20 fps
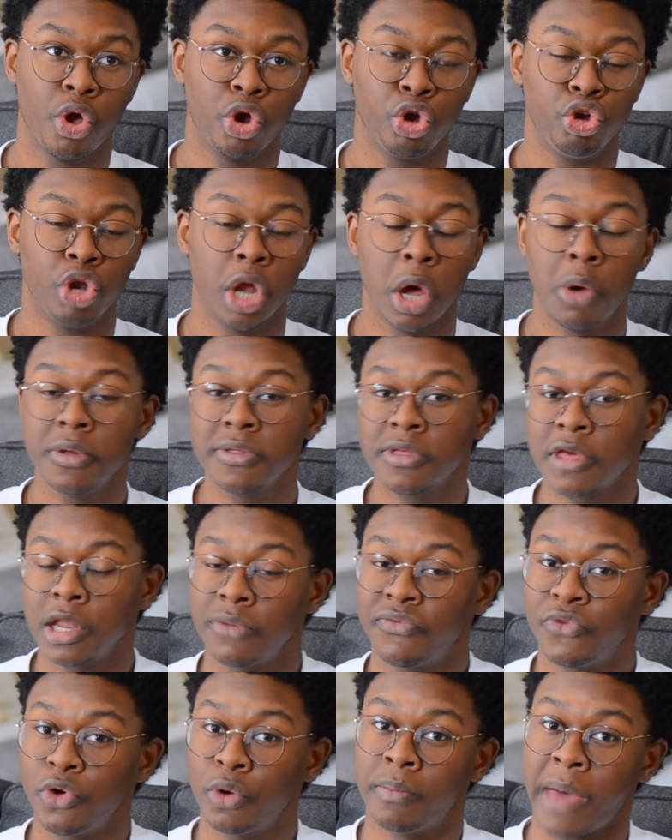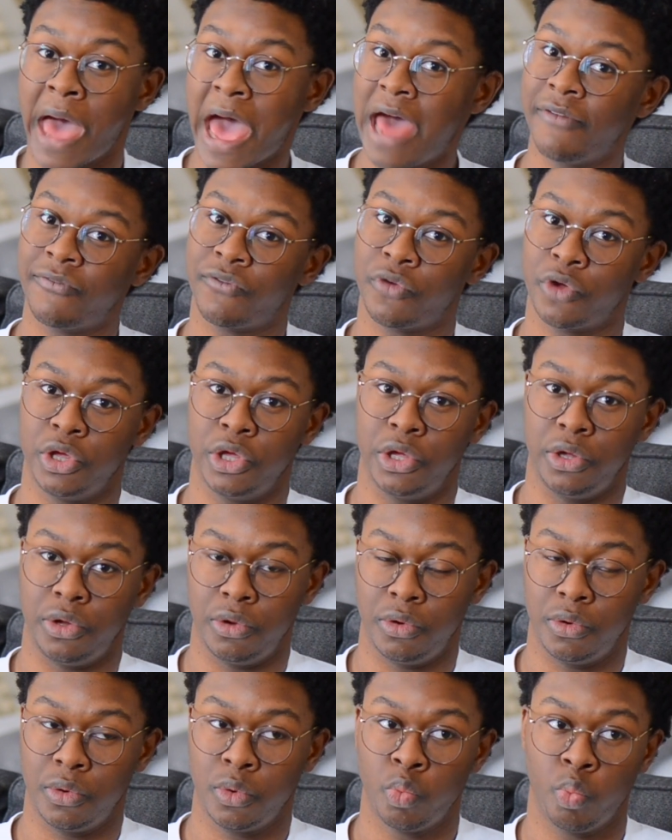no one's going to feel bad for
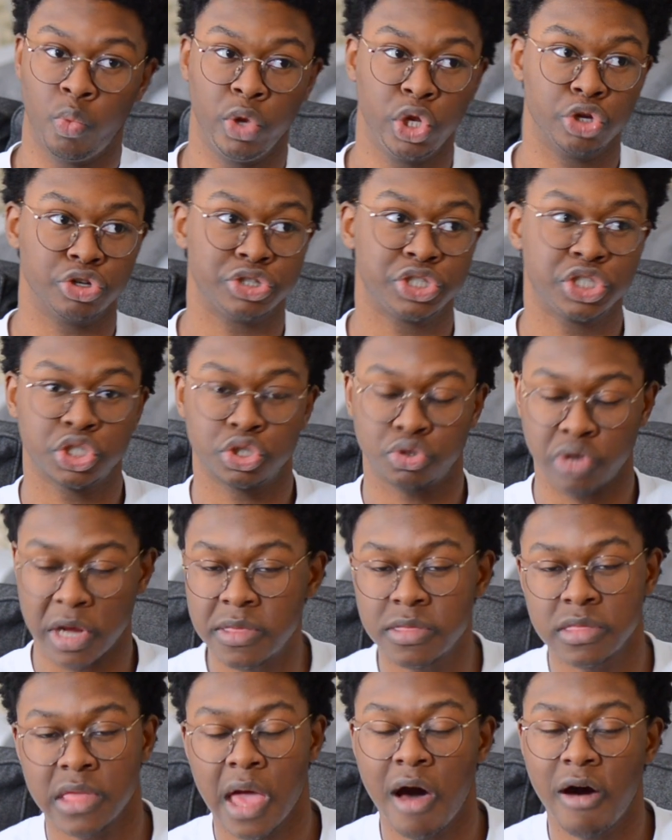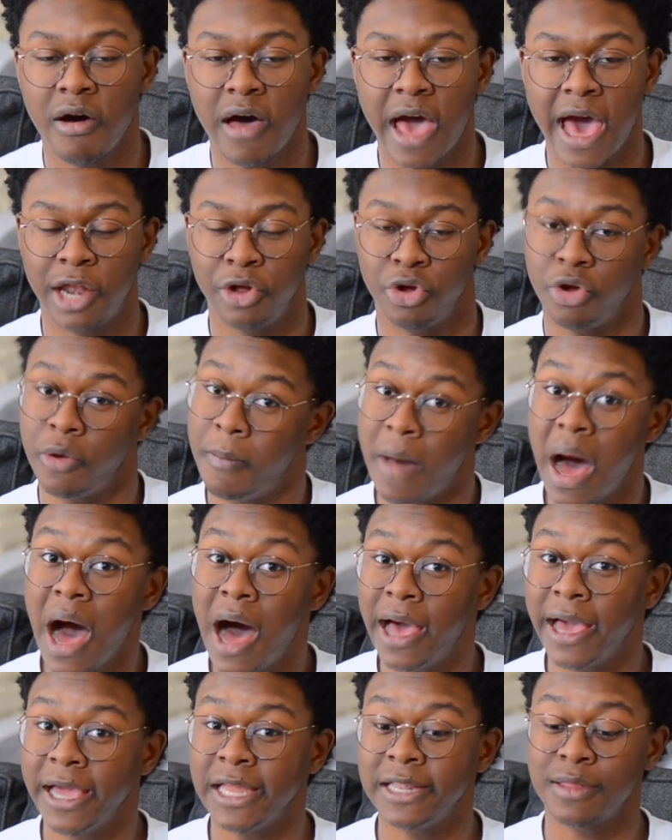you when you're stressed out of your
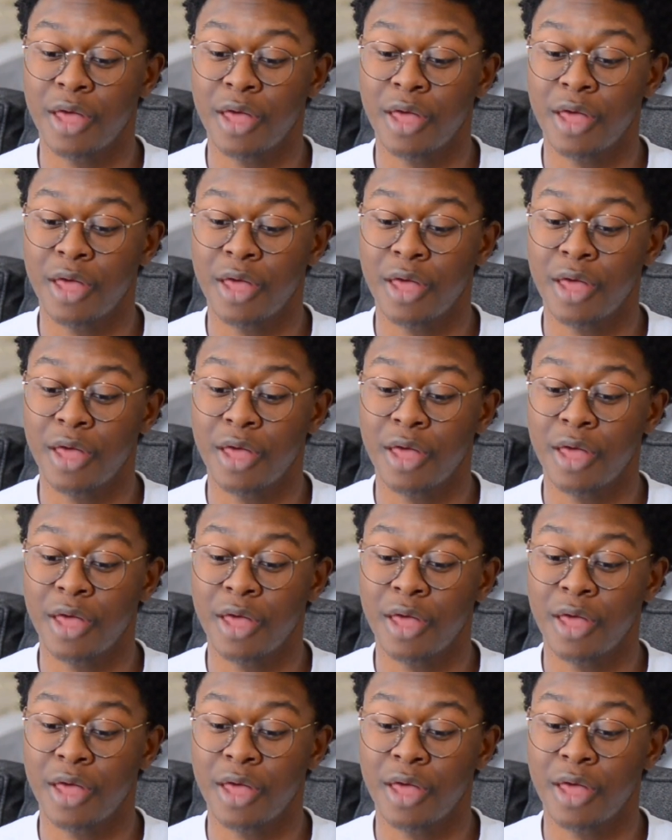mind.